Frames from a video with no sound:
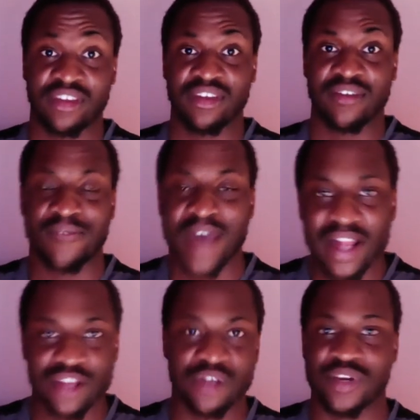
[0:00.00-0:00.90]

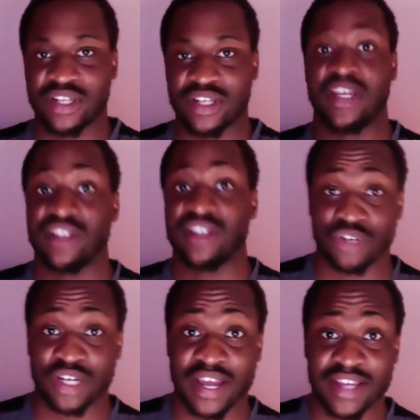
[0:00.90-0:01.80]
Value in this
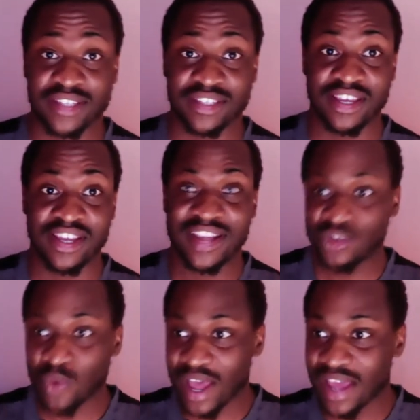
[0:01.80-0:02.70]
industry, guys.
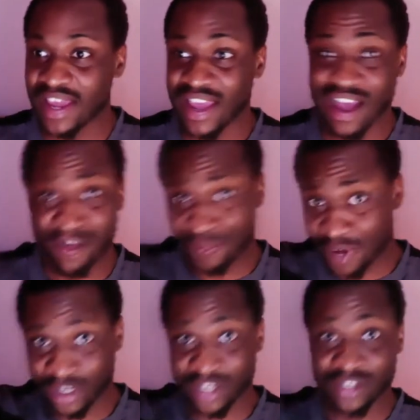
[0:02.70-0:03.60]
That's why
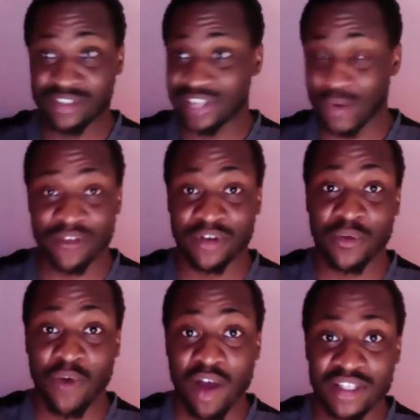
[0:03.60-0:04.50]
Alfredo can say whatever he
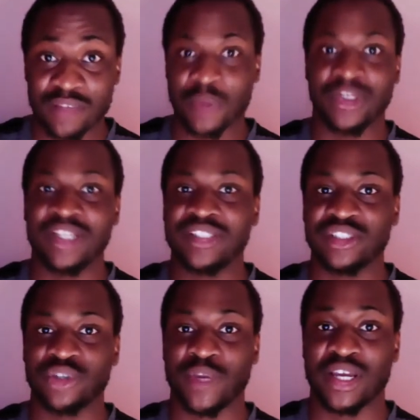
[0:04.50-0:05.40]
wants and people listen
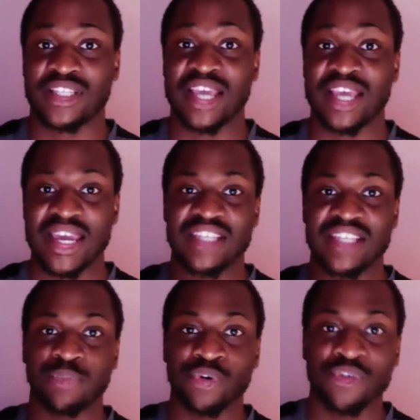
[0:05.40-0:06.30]
to it, because he's
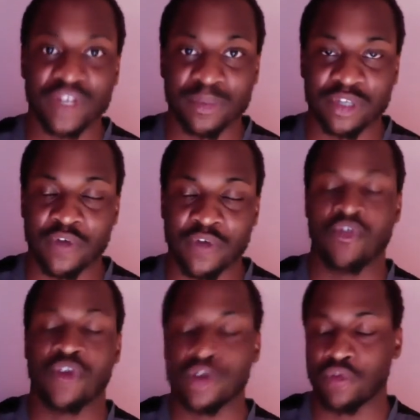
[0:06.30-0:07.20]
proven himself
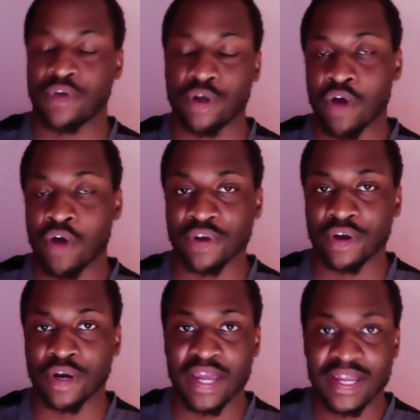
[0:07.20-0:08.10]
over and over and
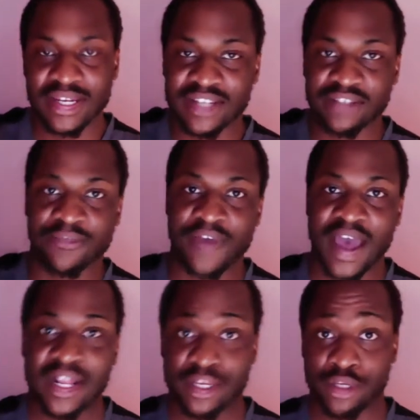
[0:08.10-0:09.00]
over that it's
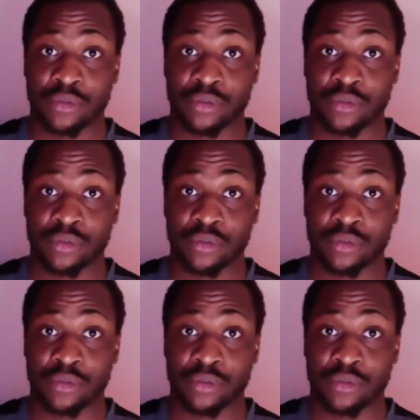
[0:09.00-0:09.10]
value.